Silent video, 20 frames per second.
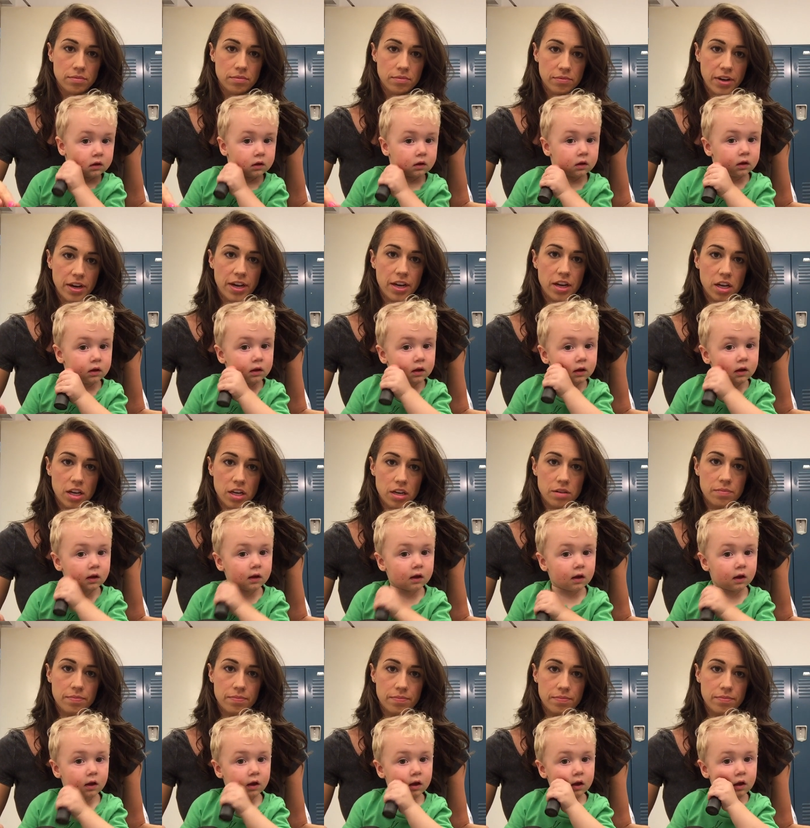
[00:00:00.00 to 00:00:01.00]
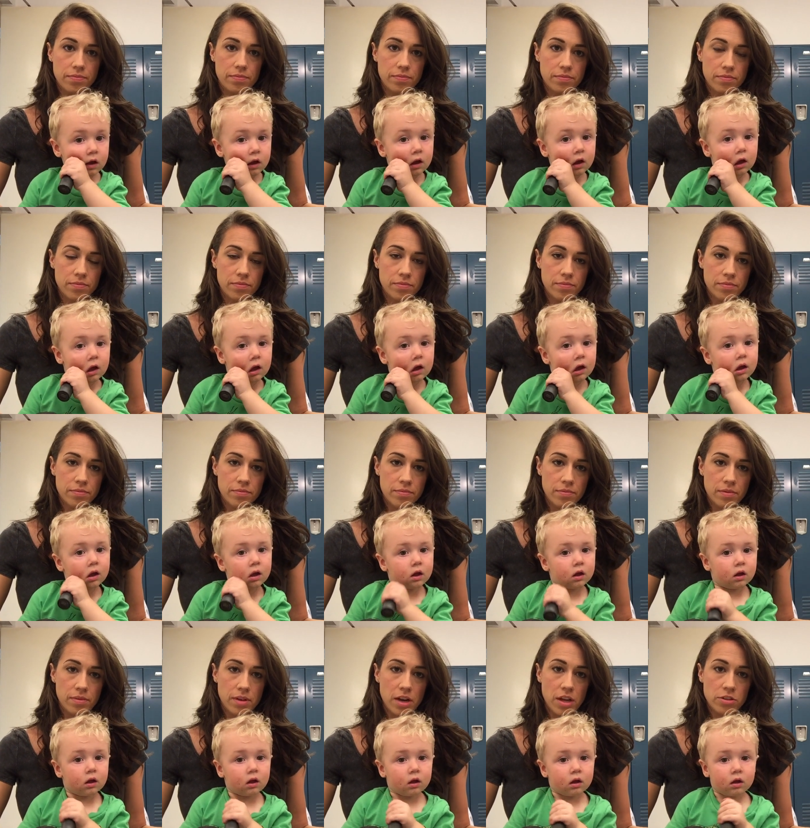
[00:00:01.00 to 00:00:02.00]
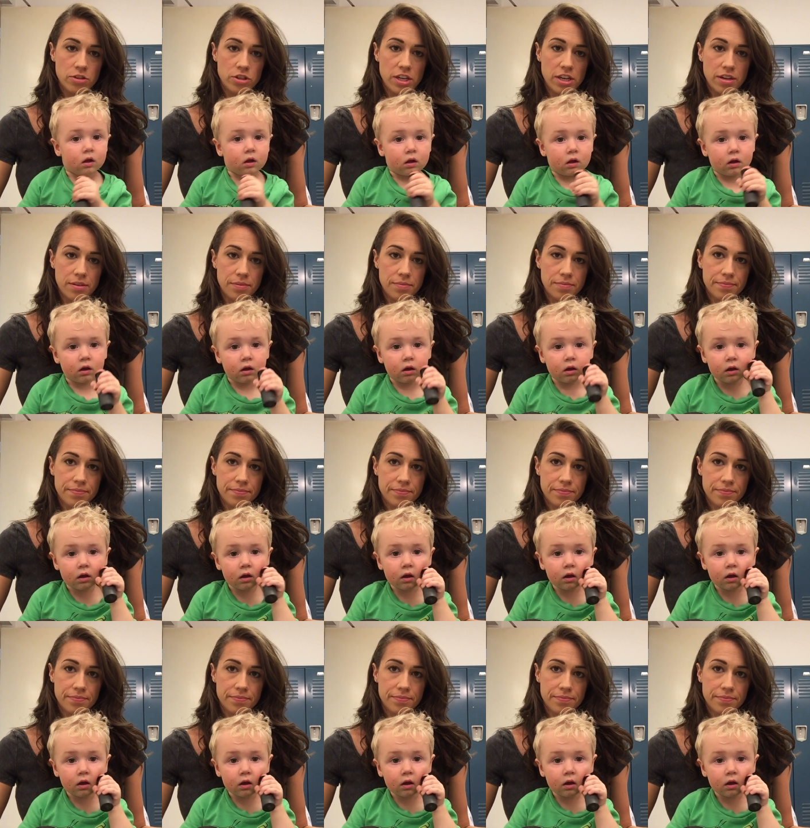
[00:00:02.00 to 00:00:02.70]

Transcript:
Speaker 1: Very good. Other cheeks.